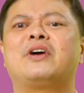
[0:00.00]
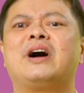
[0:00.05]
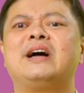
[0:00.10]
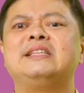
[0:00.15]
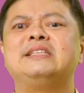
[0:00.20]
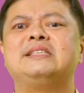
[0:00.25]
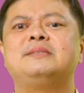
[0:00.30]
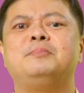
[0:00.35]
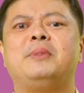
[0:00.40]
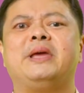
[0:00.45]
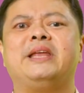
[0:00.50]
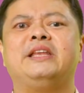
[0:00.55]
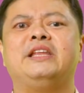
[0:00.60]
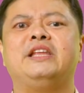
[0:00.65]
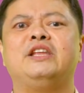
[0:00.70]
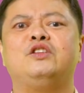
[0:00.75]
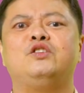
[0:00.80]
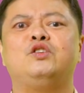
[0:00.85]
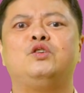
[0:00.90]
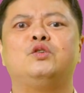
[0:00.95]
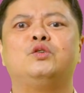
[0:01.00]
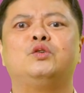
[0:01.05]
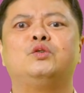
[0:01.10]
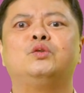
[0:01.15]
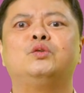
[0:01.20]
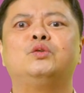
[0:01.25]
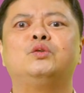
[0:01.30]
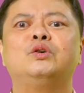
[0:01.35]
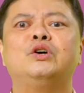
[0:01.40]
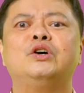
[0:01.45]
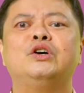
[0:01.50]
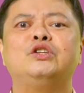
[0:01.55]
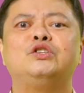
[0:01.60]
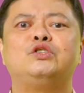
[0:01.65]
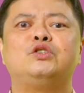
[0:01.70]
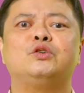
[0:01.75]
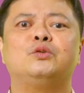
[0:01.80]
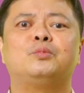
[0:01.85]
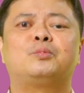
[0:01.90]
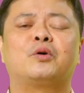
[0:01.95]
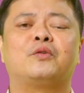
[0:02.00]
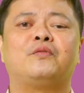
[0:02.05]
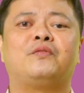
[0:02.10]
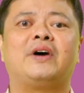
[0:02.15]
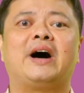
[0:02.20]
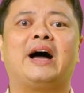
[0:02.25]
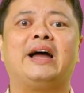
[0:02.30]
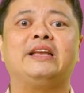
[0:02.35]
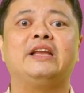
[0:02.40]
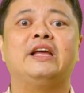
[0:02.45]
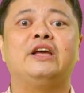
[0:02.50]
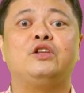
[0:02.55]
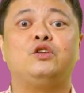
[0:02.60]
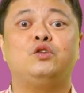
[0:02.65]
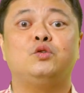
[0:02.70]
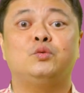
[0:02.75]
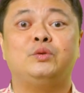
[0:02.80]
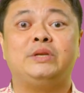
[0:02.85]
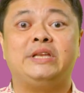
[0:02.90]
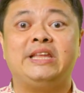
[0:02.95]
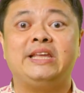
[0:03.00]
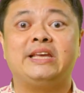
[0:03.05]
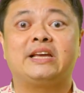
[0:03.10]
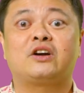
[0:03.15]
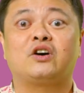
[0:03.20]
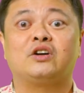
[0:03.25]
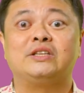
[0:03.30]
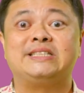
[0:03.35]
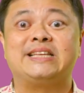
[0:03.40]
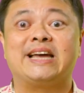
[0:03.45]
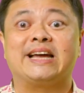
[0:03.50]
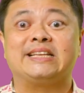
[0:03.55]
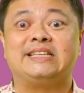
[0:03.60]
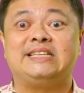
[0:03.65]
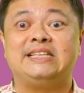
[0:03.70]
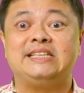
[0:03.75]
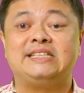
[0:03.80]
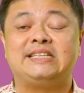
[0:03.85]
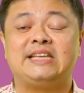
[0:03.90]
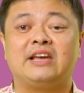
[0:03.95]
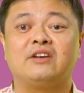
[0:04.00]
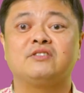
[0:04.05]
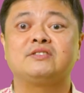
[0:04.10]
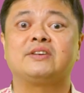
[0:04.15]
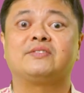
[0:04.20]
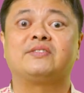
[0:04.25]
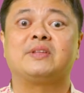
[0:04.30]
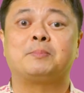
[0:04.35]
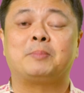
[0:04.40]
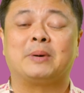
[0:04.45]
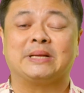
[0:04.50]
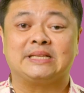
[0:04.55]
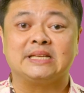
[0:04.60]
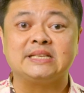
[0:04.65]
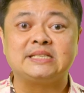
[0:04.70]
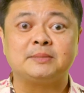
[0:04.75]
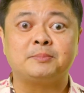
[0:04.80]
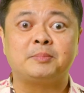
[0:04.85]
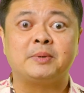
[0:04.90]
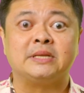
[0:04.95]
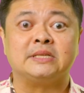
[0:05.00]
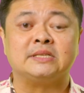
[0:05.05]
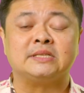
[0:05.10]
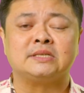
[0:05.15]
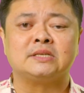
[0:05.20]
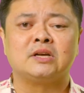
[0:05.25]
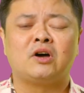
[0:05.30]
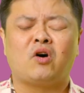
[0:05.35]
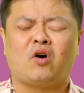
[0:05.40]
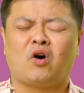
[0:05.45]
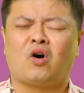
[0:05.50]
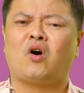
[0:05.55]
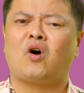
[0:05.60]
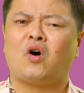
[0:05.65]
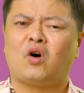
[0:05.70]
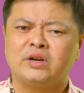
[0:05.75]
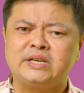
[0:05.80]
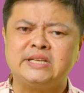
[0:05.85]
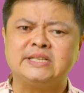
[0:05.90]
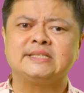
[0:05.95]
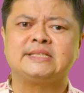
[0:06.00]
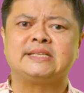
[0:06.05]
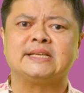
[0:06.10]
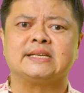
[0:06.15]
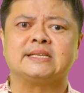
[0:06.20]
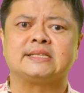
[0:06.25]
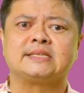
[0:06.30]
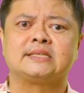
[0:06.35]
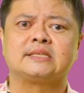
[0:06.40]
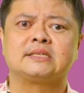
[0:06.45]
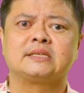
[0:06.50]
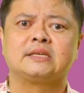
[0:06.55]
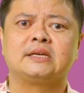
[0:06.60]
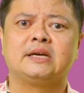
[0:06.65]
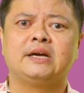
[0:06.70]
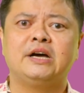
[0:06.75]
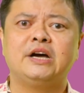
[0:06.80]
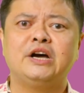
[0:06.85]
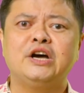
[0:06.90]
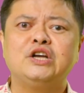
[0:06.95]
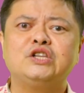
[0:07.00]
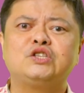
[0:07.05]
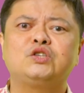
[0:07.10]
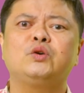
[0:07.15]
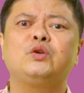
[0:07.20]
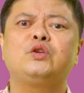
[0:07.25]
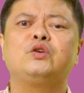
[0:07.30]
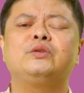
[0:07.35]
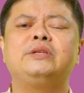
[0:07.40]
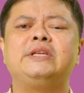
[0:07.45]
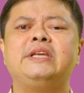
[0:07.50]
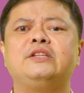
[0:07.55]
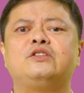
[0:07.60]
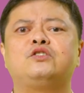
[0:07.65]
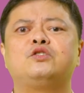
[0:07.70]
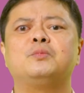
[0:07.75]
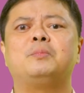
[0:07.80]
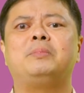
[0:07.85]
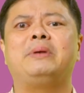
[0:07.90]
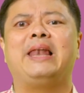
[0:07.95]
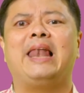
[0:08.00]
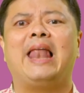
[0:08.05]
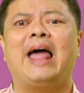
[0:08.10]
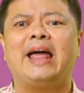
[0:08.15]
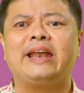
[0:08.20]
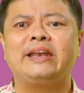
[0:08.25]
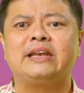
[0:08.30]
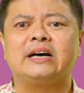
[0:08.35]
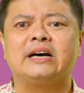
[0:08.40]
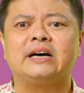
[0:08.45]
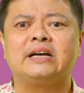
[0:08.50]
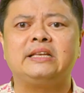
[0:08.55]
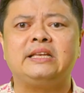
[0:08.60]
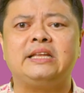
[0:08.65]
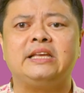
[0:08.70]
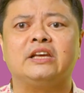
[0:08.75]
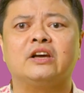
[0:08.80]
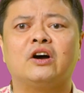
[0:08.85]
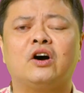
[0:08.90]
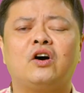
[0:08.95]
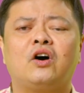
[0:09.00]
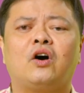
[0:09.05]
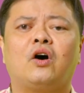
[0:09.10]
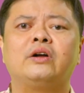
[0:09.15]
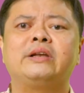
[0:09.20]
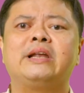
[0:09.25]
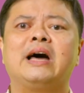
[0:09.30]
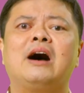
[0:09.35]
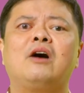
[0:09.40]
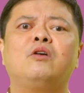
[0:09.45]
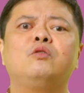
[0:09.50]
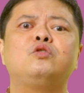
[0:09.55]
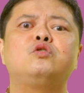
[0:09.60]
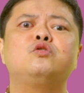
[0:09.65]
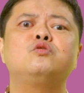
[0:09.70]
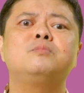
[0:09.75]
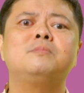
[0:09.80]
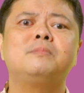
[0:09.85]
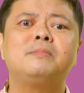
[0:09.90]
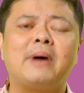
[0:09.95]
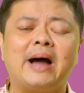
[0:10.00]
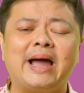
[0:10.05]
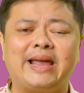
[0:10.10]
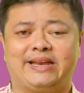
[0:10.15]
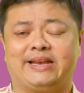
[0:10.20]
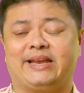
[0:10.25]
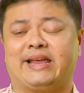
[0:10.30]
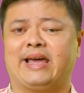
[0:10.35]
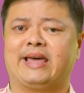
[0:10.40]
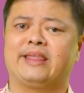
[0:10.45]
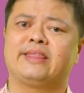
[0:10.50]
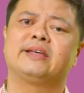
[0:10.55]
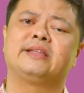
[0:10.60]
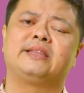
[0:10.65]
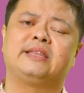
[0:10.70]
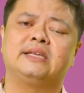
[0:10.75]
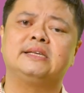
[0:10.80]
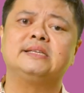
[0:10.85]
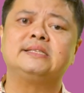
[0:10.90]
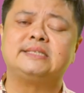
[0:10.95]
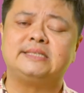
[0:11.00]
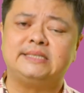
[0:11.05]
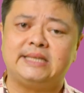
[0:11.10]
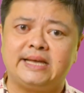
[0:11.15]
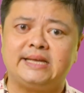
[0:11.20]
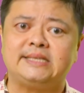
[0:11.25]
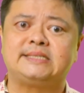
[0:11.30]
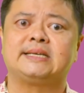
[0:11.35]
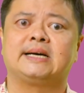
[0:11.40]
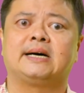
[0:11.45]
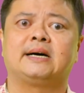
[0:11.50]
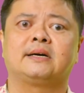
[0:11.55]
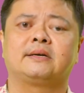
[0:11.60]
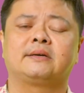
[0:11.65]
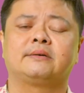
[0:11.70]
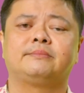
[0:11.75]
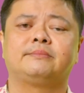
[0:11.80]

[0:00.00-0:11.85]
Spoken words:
grants may need you to provide unique contact details of the participants or audiences. So you need to plan early on how you might gather this data.